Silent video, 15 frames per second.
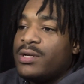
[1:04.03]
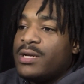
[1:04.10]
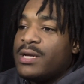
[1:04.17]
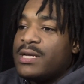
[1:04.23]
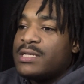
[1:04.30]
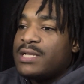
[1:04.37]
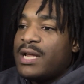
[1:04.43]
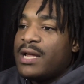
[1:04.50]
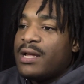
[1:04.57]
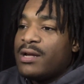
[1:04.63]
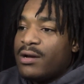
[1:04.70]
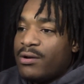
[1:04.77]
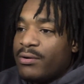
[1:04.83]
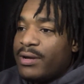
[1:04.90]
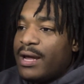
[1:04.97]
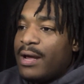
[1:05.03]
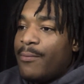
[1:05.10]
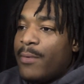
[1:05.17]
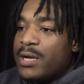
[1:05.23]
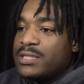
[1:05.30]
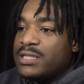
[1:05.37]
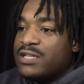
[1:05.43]
it's like, okay, I'm
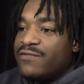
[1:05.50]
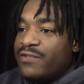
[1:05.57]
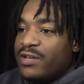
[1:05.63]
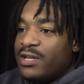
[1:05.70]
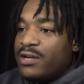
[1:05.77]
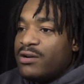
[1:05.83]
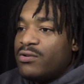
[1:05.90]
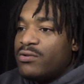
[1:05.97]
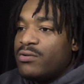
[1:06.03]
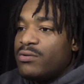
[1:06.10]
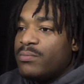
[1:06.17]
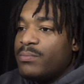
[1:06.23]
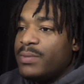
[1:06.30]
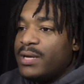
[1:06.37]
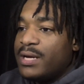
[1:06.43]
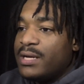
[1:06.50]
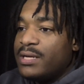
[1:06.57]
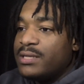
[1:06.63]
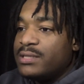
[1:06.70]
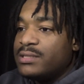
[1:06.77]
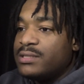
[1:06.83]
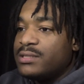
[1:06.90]
watching this video
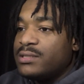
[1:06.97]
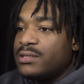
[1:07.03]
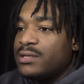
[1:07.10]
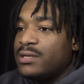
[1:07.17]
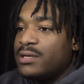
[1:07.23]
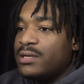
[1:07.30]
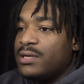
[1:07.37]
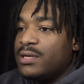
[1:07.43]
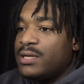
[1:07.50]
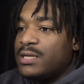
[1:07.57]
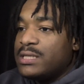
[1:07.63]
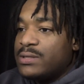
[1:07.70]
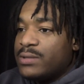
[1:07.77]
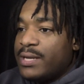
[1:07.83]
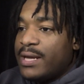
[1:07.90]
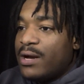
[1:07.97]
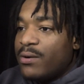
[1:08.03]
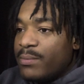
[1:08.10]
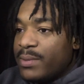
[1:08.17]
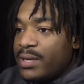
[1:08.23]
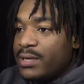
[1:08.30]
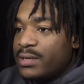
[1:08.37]
because it's gonna help
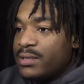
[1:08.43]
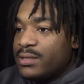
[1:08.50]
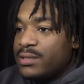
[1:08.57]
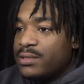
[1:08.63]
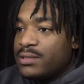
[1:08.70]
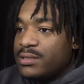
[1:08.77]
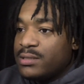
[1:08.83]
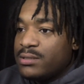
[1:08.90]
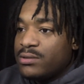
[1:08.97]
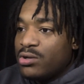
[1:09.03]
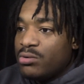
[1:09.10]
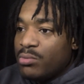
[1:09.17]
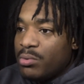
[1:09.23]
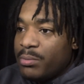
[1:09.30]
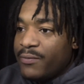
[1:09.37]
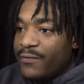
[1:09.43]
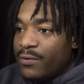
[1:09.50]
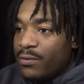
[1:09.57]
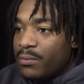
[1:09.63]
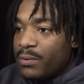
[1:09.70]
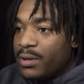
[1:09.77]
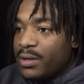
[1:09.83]
me. It's gonna move me
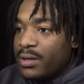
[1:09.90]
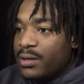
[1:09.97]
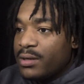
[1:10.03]
forward.